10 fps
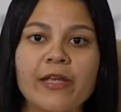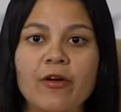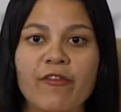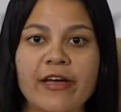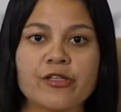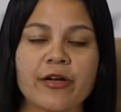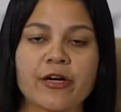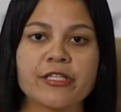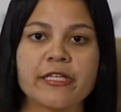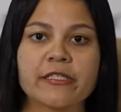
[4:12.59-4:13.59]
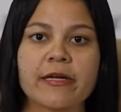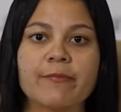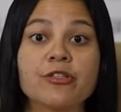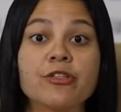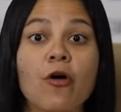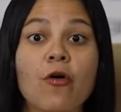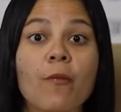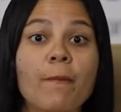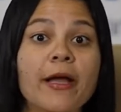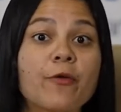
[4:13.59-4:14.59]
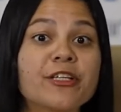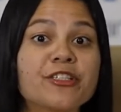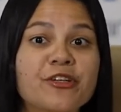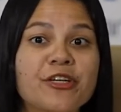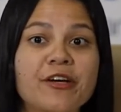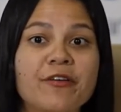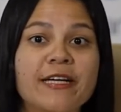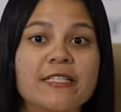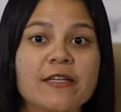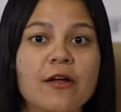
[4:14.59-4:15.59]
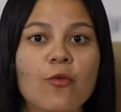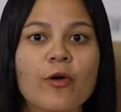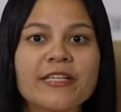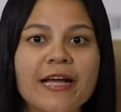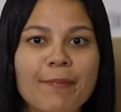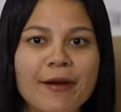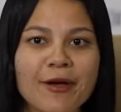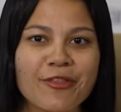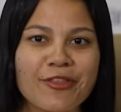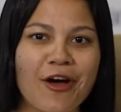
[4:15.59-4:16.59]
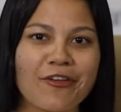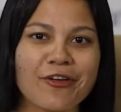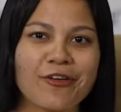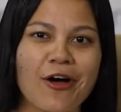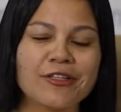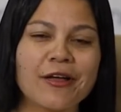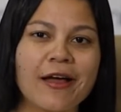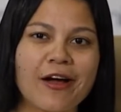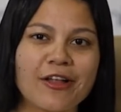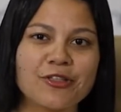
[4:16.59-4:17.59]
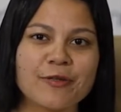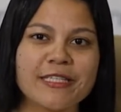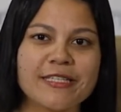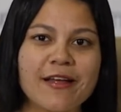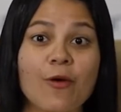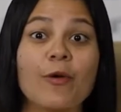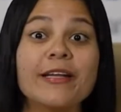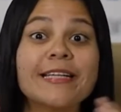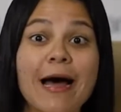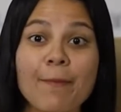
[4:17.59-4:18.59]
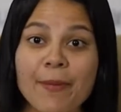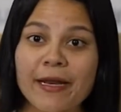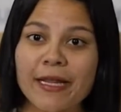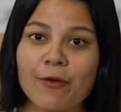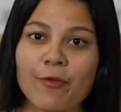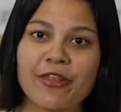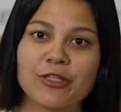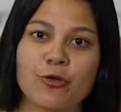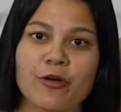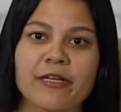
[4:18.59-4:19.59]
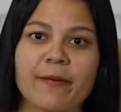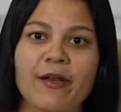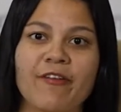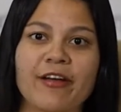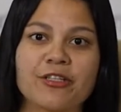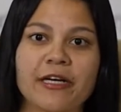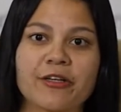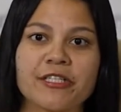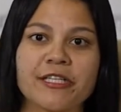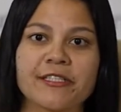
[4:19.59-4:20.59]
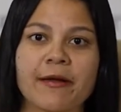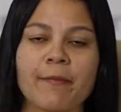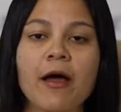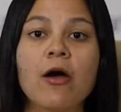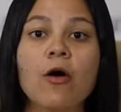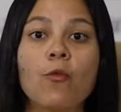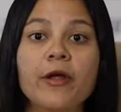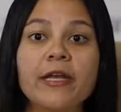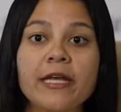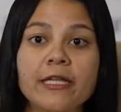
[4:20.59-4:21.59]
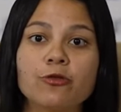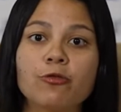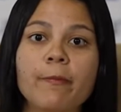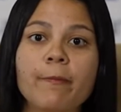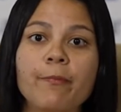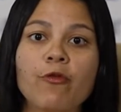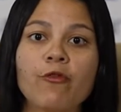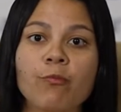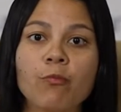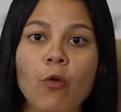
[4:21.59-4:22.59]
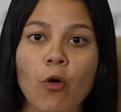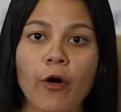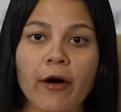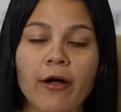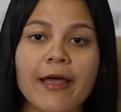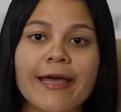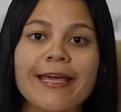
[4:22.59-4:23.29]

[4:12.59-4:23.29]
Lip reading: innovation ecosystem. So my question here is, what is happening with the other countries? What is happening with the tourism innovation ecosystem? We need to improve more